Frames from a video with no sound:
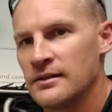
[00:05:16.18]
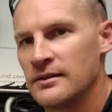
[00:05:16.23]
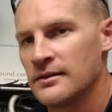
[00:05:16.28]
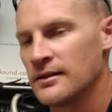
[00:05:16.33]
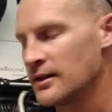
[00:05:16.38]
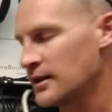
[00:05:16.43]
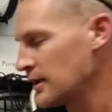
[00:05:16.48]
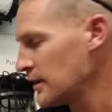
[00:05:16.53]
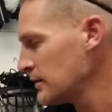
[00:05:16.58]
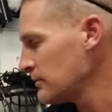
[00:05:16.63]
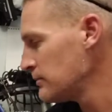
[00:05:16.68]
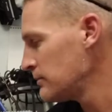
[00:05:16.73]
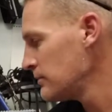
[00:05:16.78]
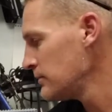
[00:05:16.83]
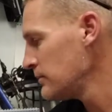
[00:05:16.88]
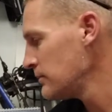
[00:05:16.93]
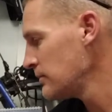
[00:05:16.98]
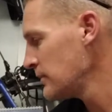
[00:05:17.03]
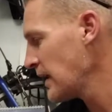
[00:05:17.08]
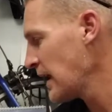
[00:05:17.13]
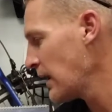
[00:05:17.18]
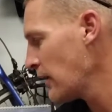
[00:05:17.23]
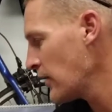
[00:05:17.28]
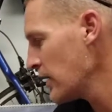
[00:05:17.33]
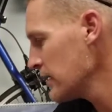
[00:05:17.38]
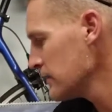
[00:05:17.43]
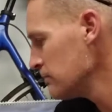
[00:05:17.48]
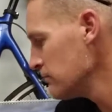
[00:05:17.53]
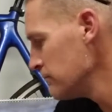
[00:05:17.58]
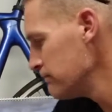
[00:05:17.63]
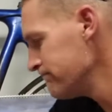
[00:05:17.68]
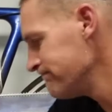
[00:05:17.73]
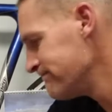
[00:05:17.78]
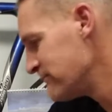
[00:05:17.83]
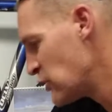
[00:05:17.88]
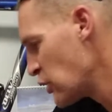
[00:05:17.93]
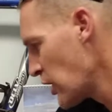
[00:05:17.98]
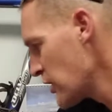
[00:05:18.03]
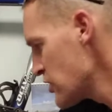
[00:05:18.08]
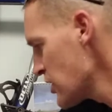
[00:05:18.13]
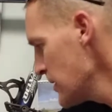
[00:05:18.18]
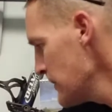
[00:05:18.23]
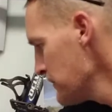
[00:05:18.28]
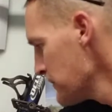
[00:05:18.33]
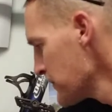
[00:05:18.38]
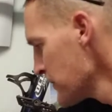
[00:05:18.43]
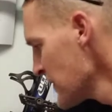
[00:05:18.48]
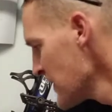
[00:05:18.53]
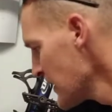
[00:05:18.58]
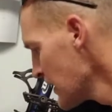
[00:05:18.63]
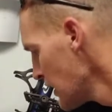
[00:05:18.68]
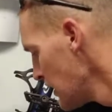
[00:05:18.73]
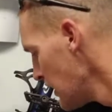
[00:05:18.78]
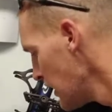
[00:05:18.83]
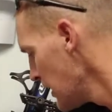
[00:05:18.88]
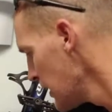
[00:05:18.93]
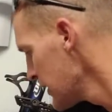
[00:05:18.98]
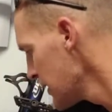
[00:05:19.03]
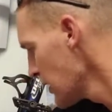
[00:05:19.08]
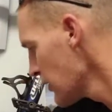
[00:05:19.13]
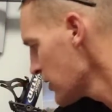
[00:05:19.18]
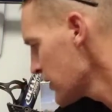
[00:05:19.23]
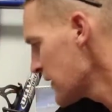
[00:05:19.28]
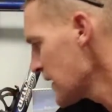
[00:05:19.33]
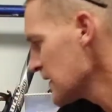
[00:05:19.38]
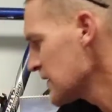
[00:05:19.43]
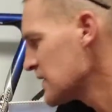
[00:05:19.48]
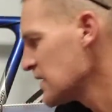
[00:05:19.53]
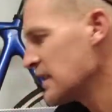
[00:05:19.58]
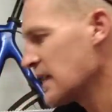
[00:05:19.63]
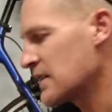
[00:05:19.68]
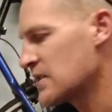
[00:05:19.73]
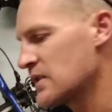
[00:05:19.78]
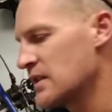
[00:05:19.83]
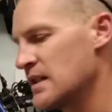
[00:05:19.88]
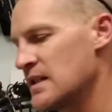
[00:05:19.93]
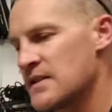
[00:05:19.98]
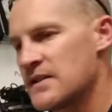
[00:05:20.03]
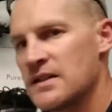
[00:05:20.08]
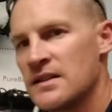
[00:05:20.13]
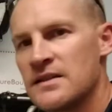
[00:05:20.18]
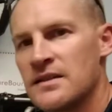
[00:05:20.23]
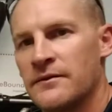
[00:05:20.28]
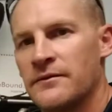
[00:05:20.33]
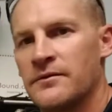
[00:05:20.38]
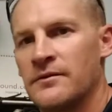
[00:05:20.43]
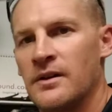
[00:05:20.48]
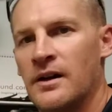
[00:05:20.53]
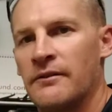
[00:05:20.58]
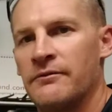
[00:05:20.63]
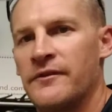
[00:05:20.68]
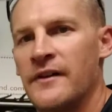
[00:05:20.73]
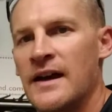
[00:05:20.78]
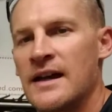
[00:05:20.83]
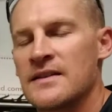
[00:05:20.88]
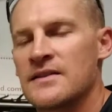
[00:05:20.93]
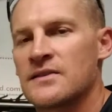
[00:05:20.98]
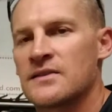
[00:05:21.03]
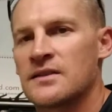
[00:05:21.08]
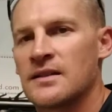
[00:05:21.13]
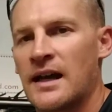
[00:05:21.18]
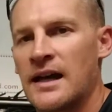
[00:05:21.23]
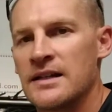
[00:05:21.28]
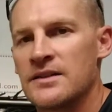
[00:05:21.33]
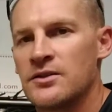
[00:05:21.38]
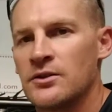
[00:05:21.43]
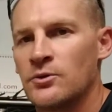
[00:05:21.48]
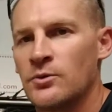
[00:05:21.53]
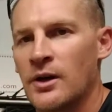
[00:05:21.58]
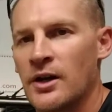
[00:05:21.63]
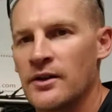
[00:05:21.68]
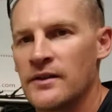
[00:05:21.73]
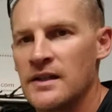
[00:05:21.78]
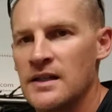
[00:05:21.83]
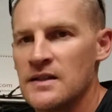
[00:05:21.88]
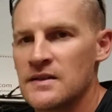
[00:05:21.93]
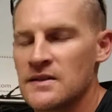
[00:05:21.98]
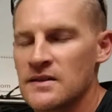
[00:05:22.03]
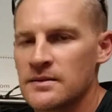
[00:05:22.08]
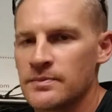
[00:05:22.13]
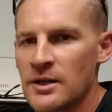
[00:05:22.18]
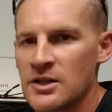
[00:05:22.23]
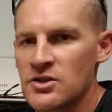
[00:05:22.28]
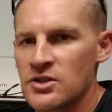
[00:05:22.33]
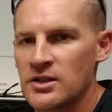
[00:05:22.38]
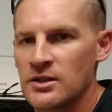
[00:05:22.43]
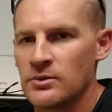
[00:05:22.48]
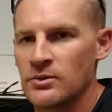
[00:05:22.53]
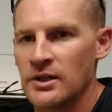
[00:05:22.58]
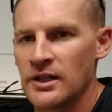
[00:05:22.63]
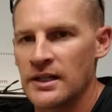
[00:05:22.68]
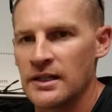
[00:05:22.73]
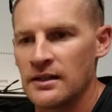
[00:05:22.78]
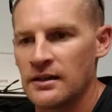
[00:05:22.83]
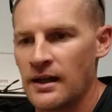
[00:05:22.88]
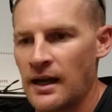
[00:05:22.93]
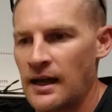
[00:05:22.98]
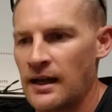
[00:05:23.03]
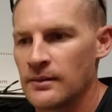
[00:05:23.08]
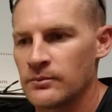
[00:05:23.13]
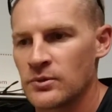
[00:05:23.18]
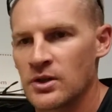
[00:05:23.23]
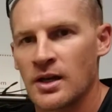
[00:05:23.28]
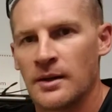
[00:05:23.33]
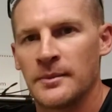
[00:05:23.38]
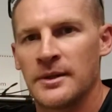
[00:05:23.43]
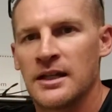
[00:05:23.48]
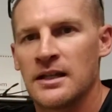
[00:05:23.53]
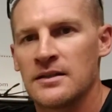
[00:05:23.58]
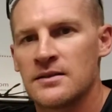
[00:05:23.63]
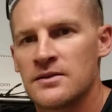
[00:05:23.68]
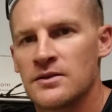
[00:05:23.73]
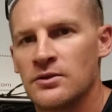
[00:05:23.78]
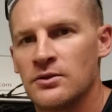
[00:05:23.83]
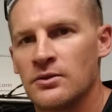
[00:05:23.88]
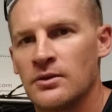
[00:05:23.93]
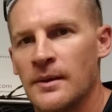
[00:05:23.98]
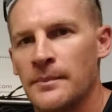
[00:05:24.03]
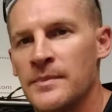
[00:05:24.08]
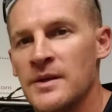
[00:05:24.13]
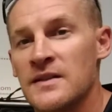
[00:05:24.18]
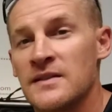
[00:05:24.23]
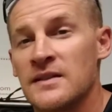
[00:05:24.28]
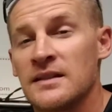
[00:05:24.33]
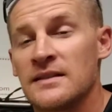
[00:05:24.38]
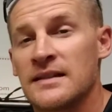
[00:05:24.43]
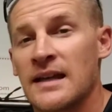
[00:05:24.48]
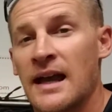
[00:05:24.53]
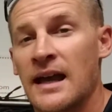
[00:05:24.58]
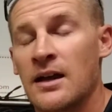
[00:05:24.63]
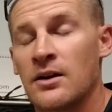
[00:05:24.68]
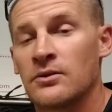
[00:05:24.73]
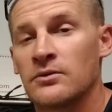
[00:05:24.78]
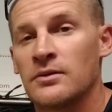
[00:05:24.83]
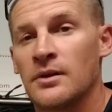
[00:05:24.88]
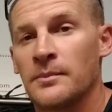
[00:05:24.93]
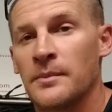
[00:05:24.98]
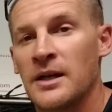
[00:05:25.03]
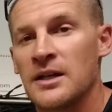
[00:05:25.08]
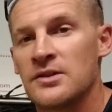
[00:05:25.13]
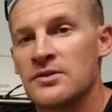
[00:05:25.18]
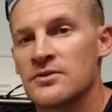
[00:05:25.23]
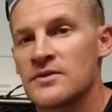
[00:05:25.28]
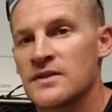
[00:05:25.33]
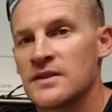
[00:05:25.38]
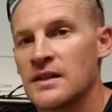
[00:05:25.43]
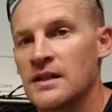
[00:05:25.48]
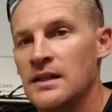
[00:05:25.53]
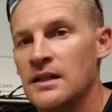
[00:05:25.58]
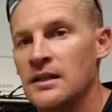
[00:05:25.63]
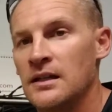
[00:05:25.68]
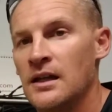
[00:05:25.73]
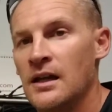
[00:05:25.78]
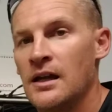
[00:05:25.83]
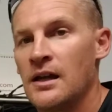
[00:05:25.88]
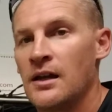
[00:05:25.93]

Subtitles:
how I judge it. The other thing sitting next to this is a vest. I do wear these, especially when I'm coming into a busy town, a major city,